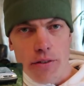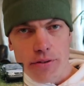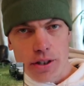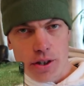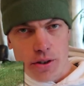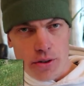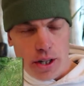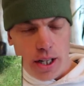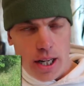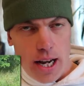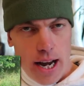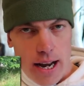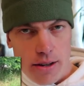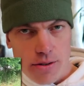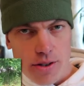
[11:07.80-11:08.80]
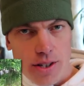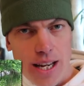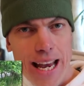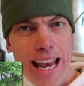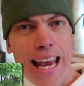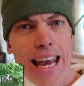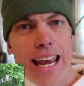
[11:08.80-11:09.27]
of the greenhouse
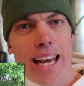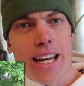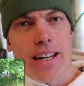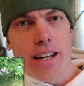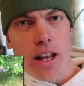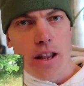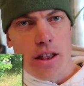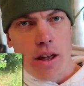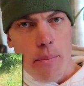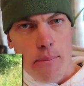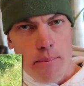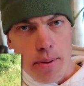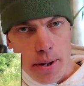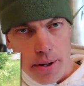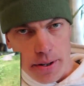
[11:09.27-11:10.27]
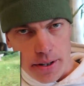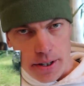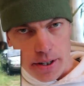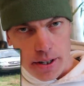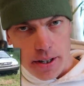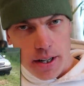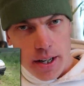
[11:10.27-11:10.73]
and the
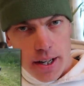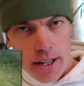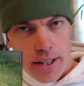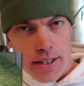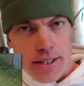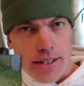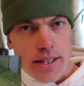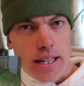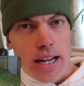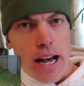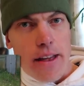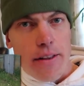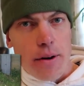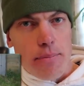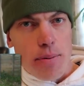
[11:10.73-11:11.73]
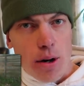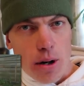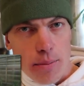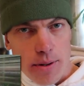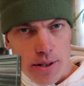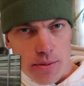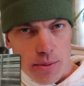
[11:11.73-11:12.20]
builder to see how their
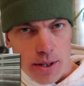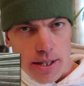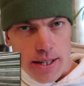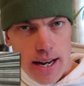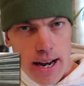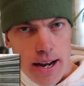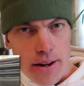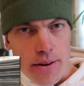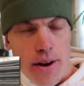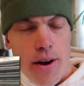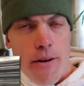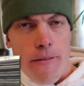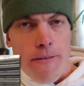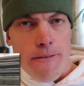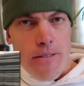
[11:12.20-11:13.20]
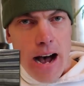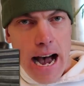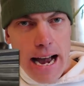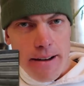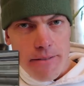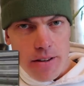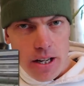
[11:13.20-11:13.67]
permits went down
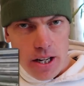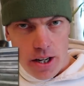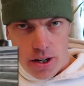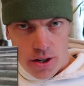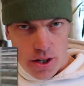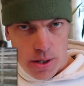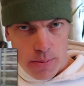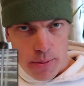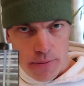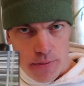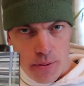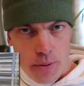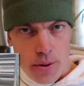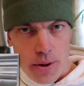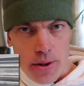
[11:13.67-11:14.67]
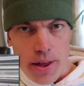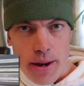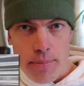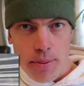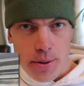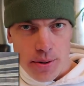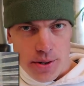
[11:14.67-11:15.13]
5 years before
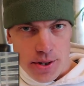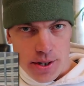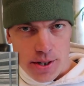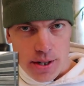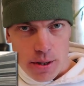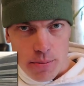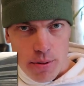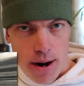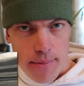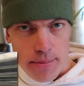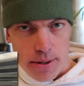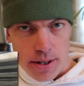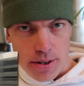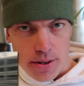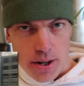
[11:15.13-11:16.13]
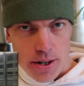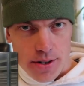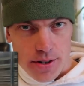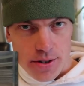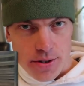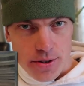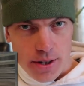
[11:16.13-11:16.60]
they purchased their property across
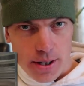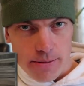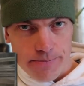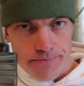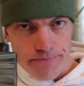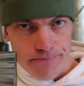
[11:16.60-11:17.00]
the street.